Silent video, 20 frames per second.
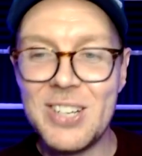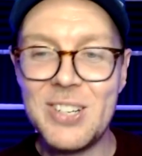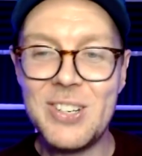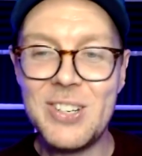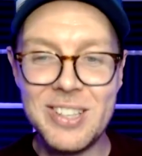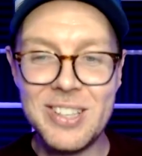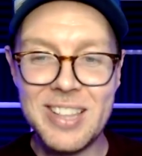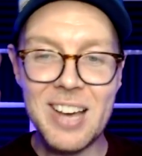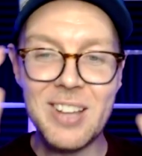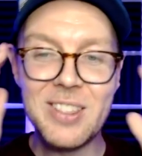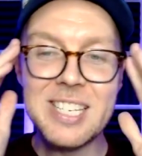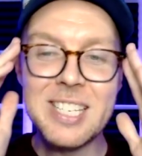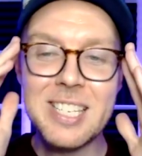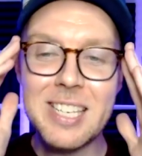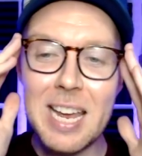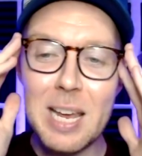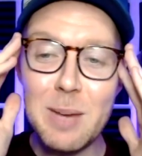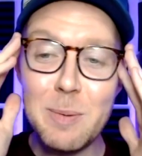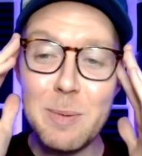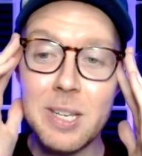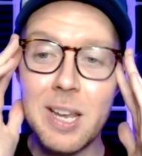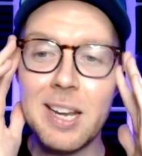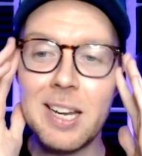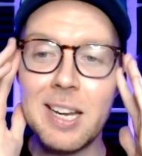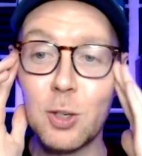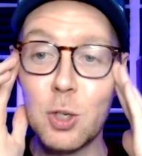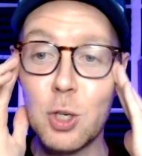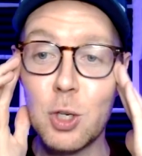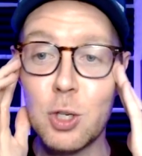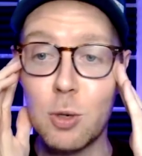Dude, this game is
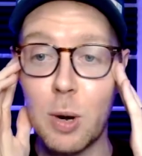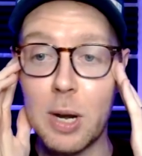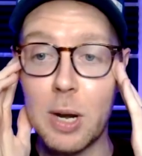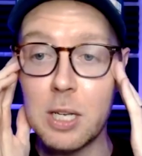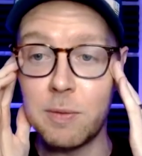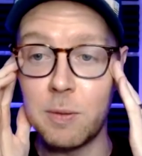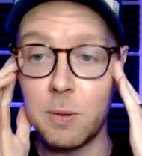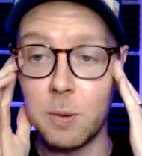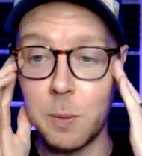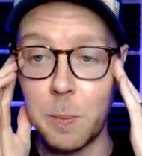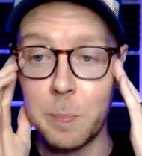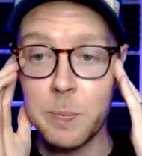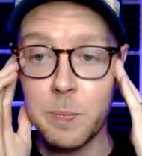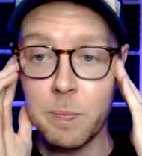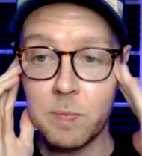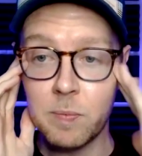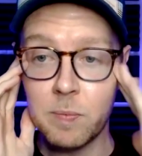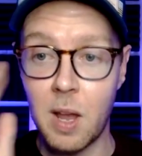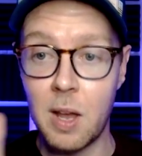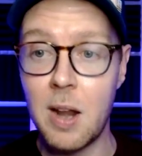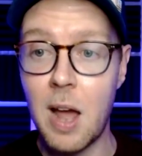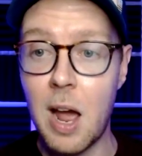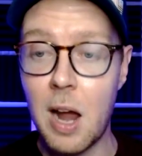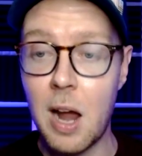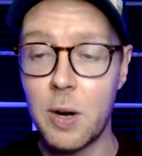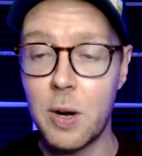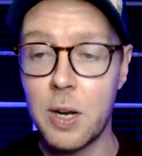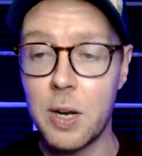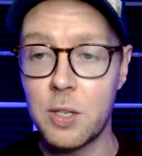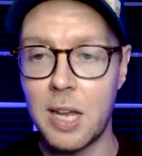getting stressful.
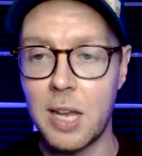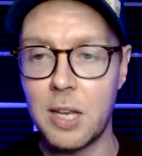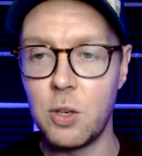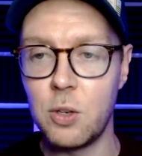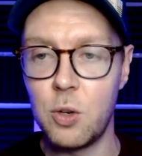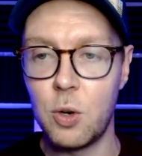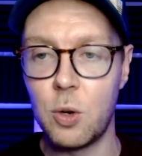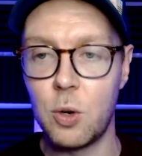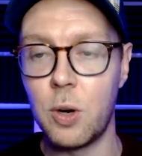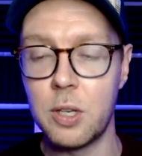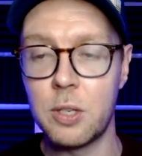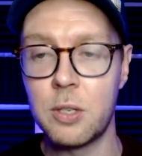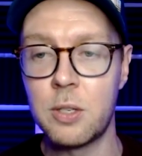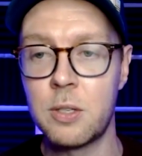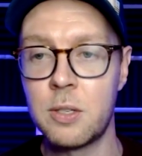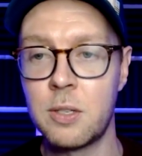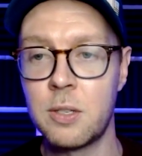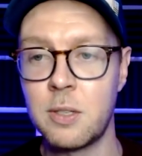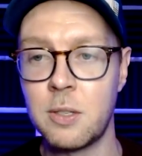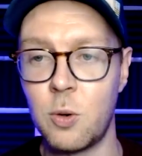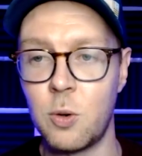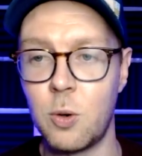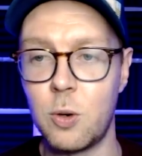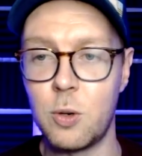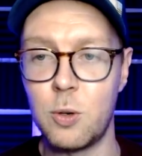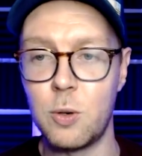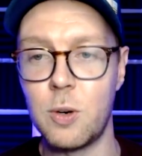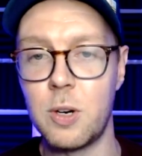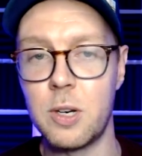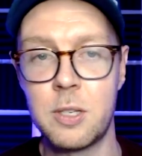Anaris and Urus or
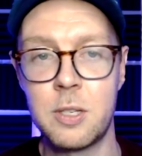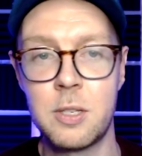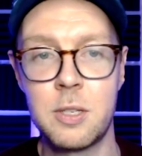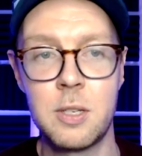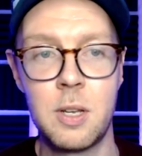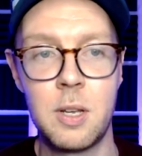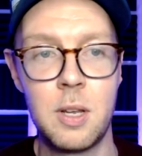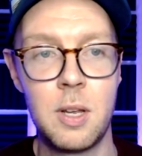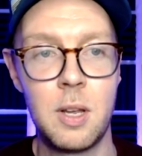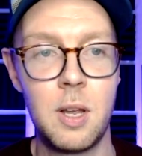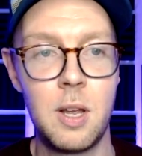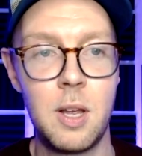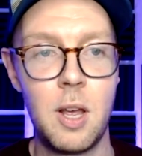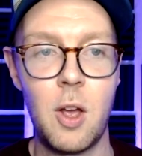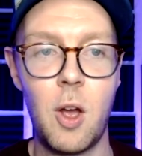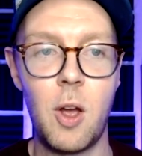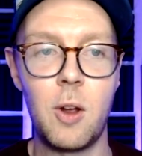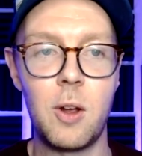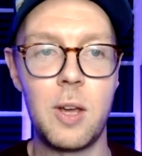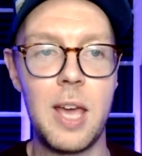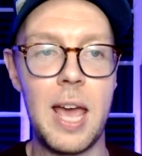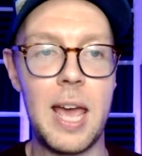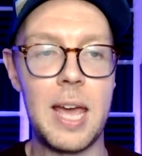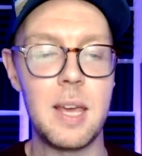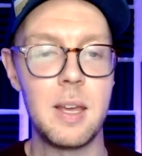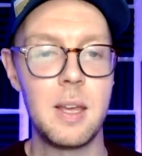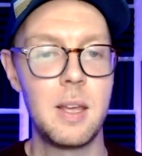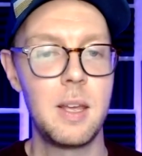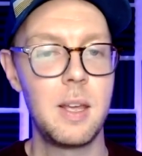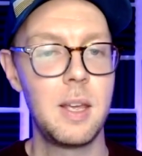Urus.
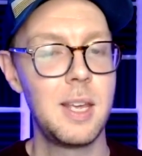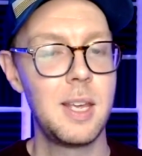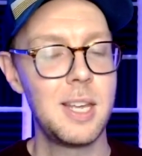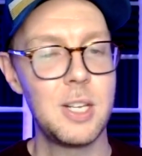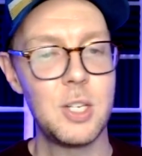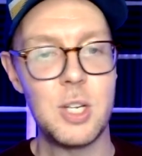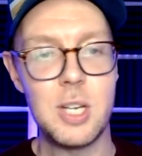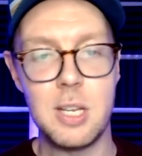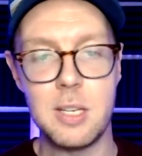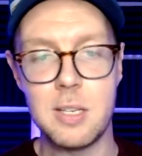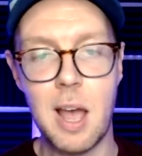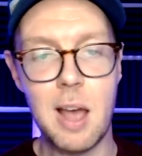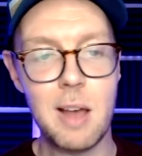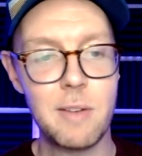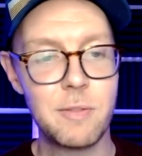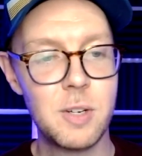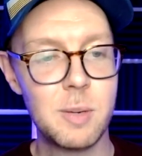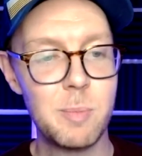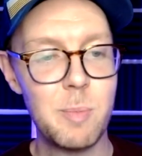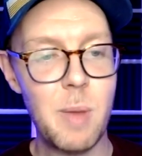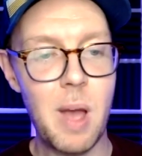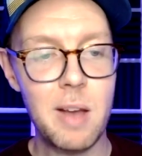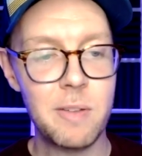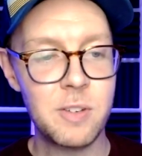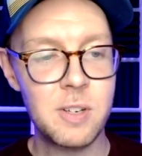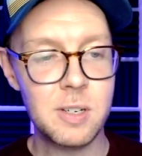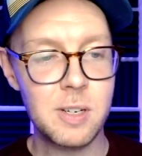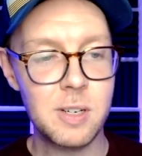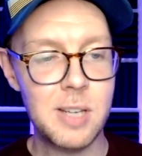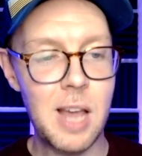Okay. Geez,
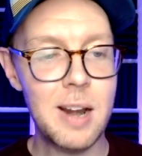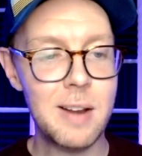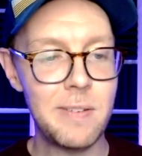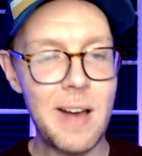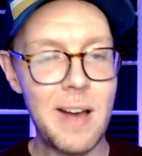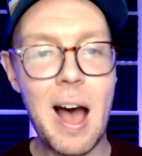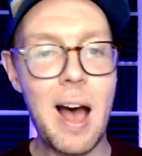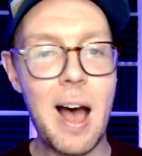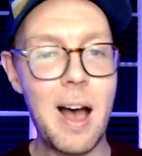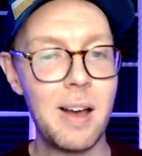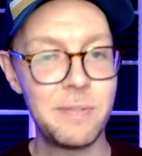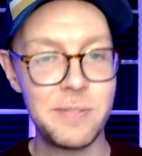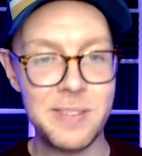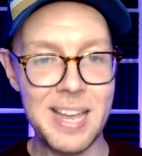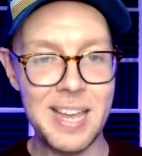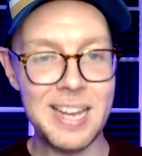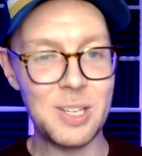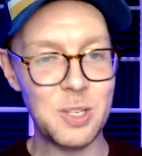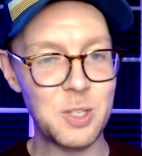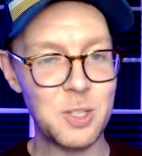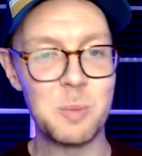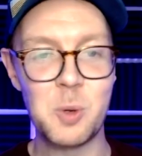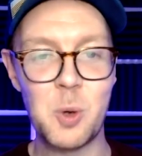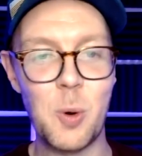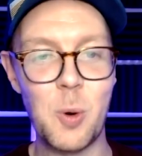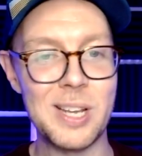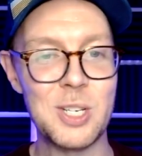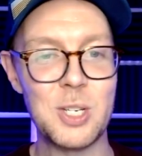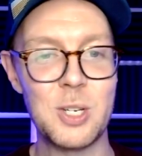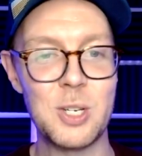after kind of half getting some
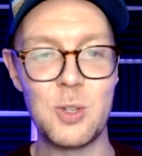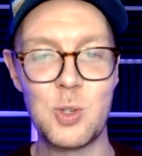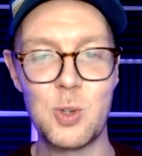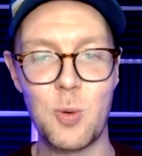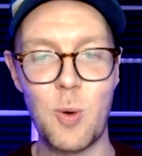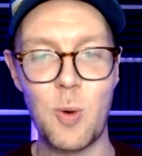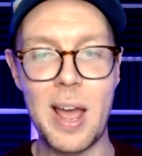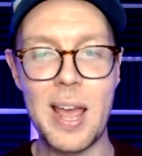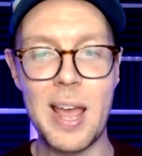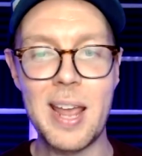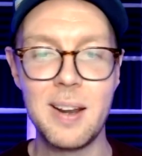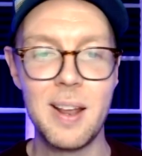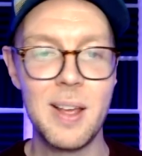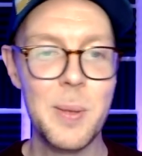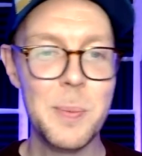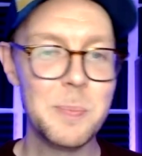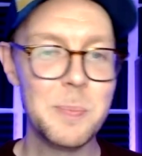questions right,